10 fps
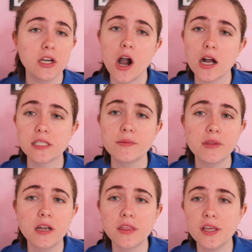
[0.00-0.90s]
There are some
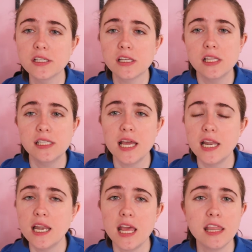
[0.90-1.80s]
little things on the
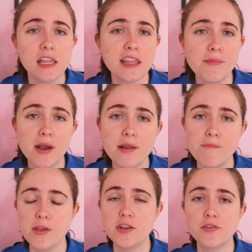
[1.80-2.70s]
day-to-day day that they
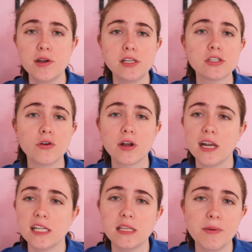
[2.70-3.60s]
might be doing, just
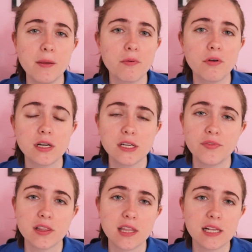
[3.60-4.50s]
organizing paperwork,
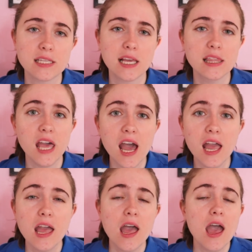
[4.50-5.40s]
different things like
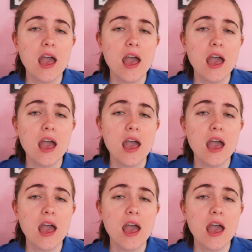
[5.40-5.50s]
that.